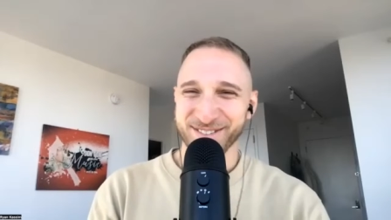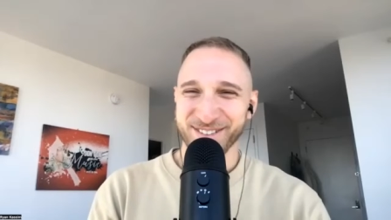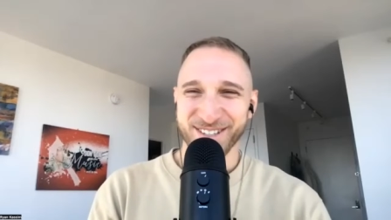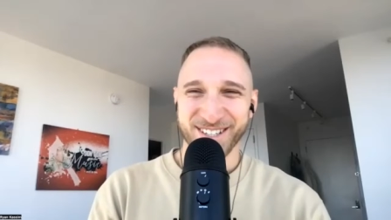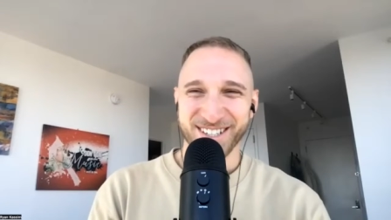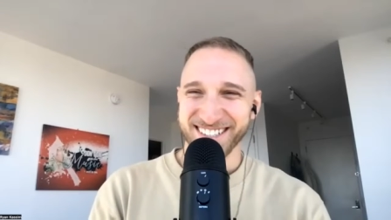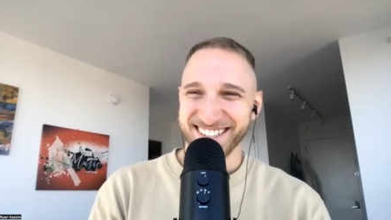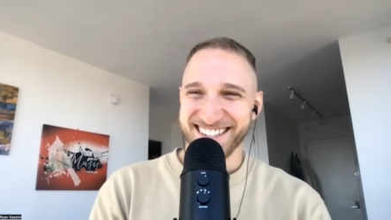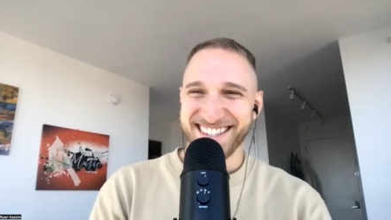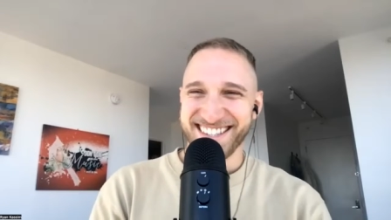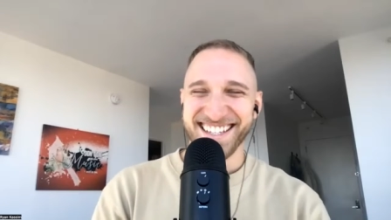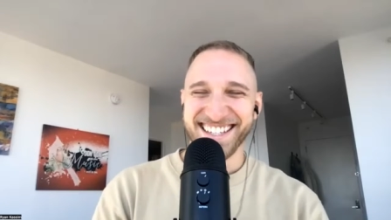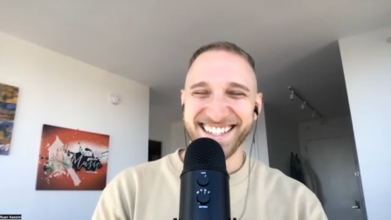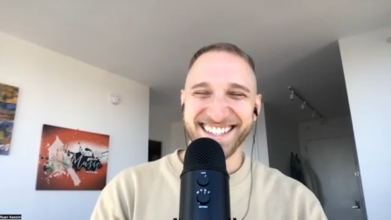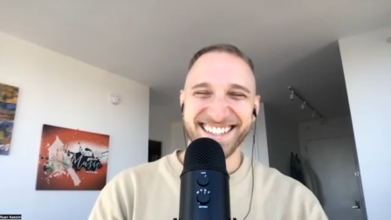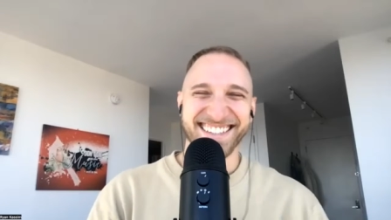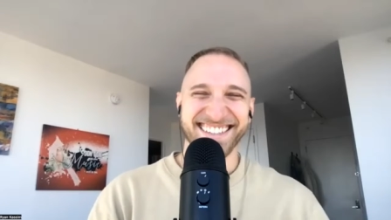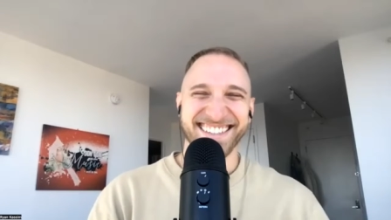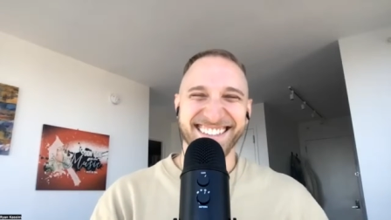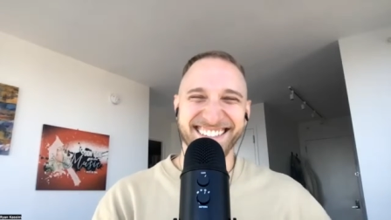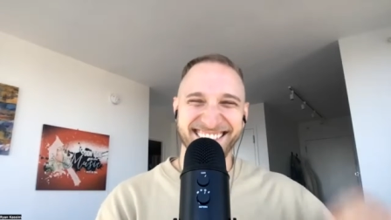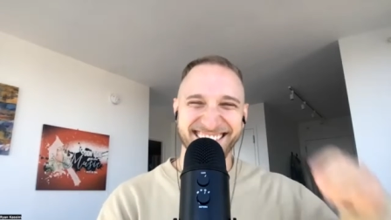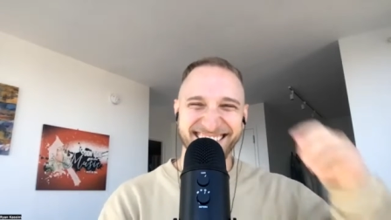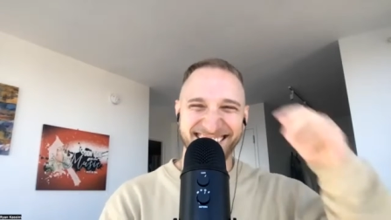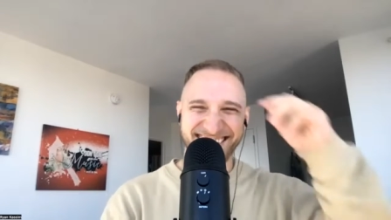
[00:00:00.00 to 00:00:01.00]
worth
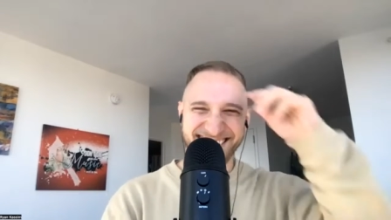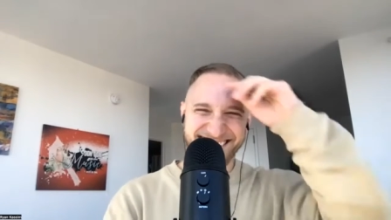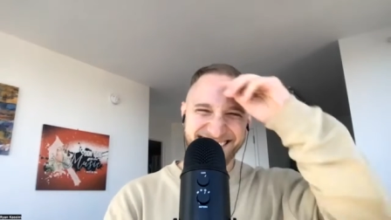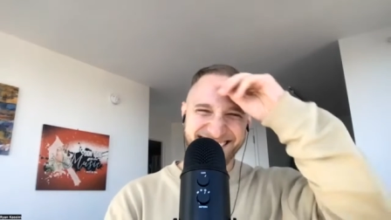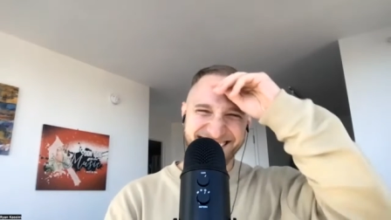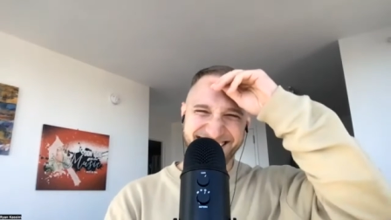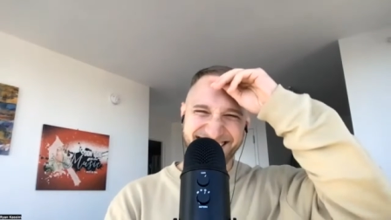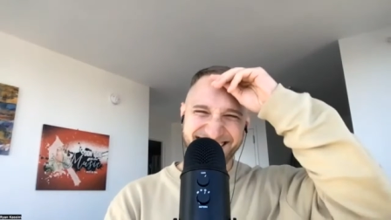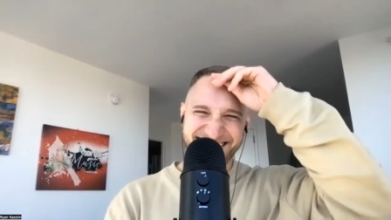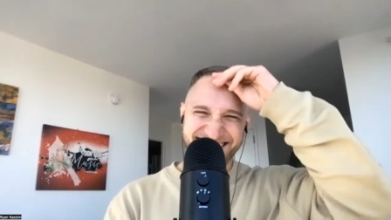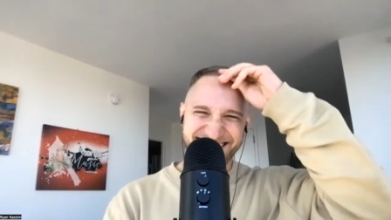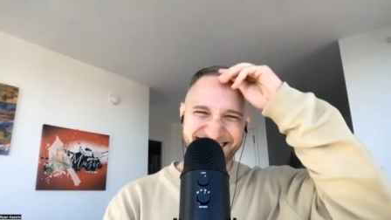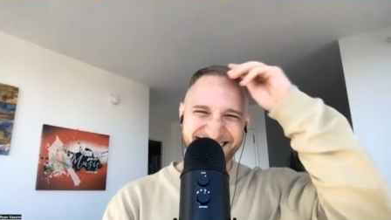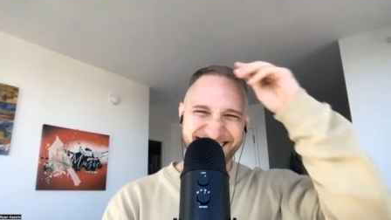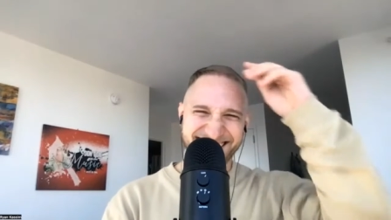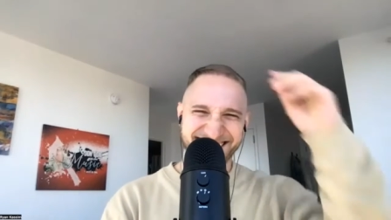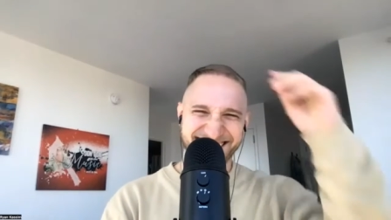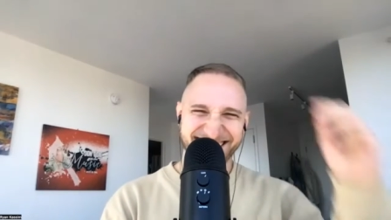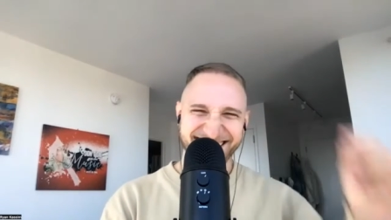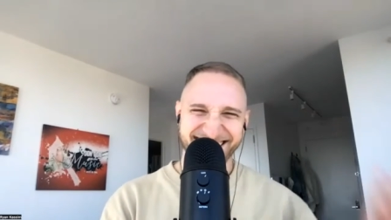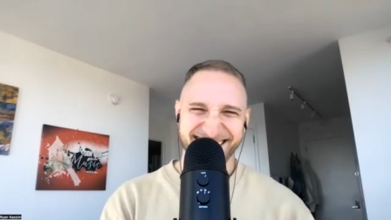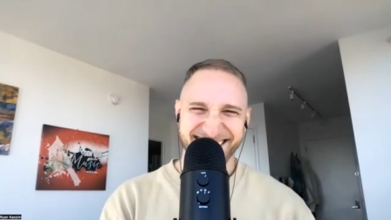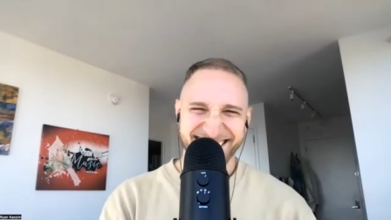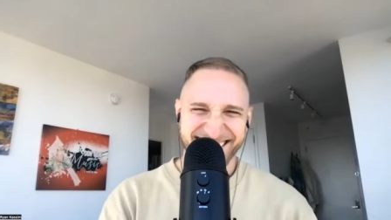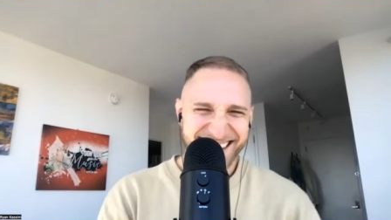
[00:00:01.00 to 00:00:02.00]
it.
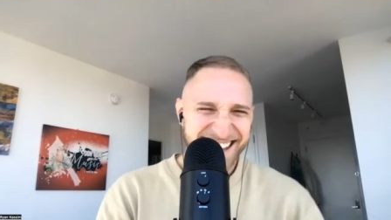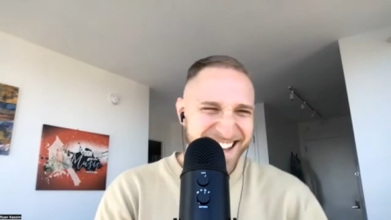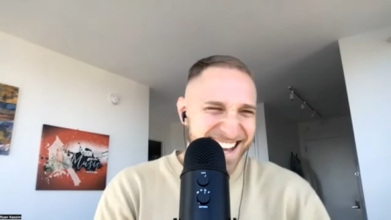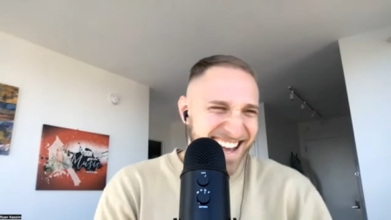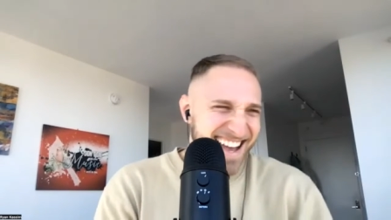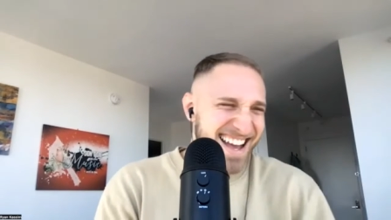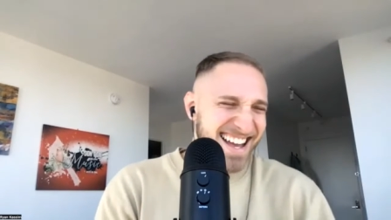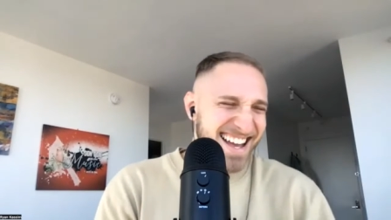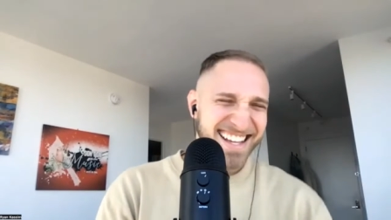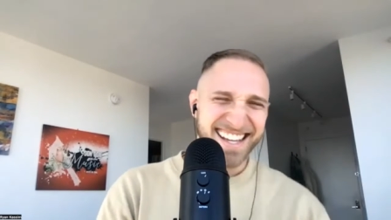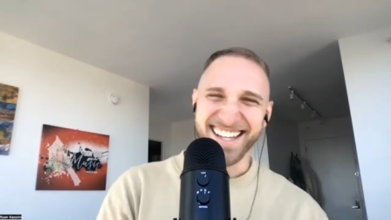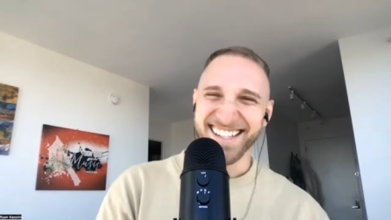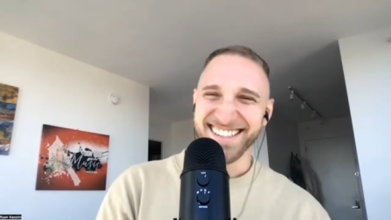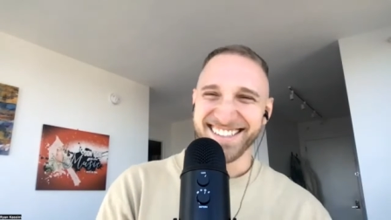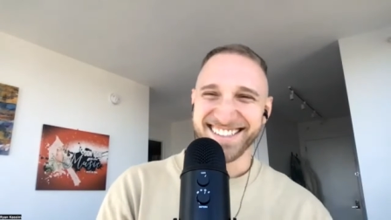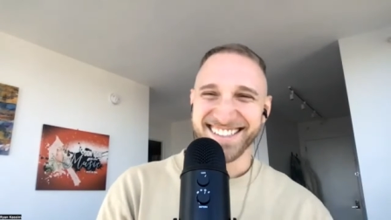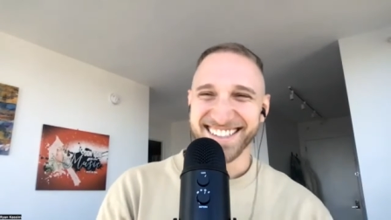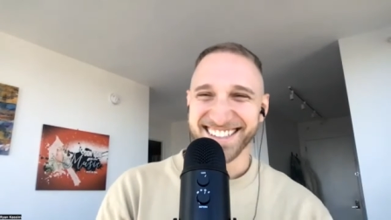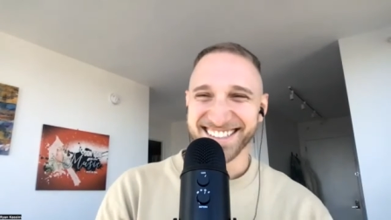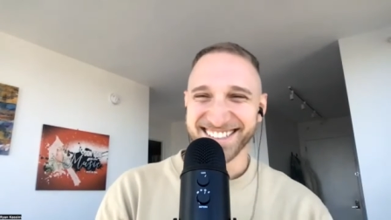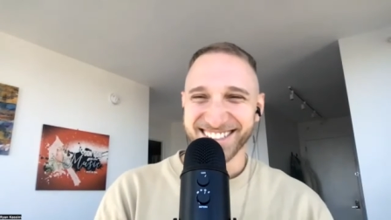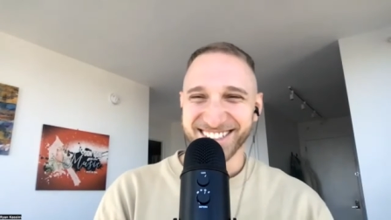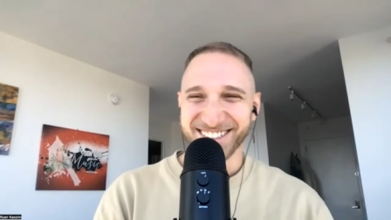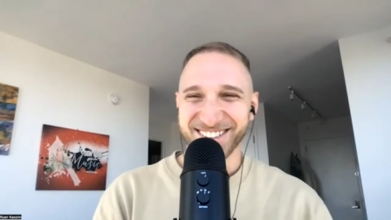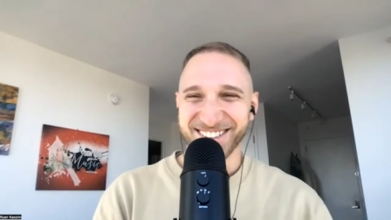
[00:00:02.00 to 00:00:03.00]
I guess
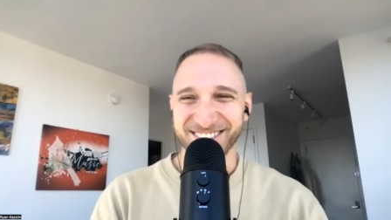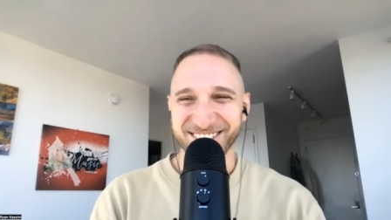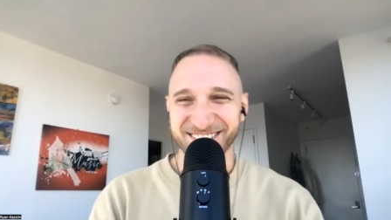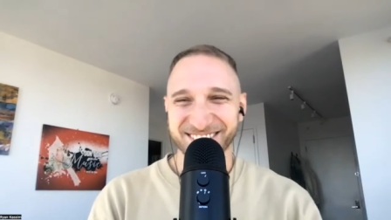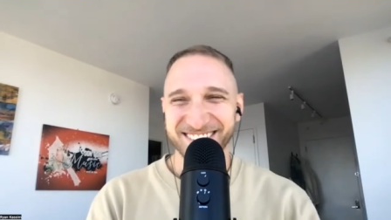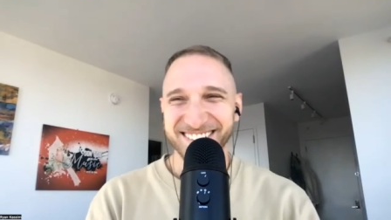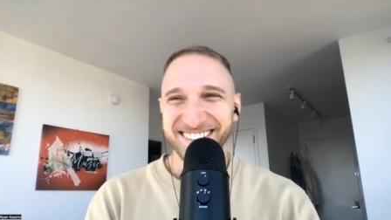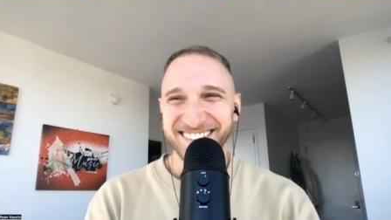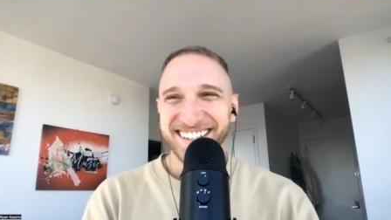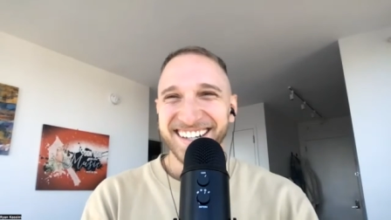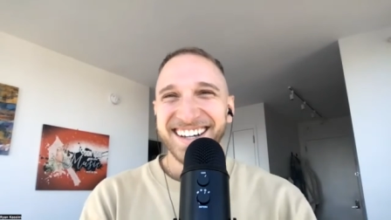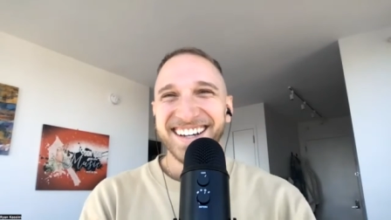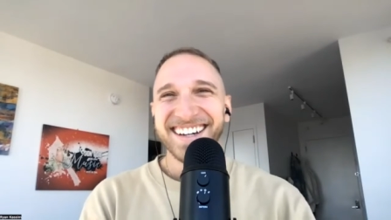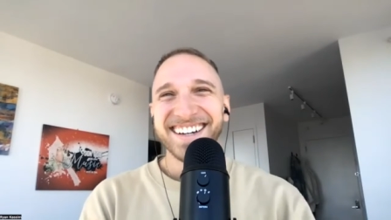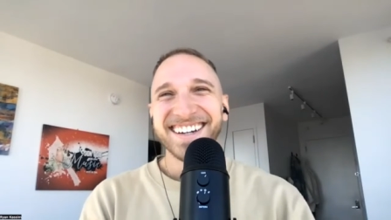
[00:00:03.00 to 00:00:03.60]
that's cool.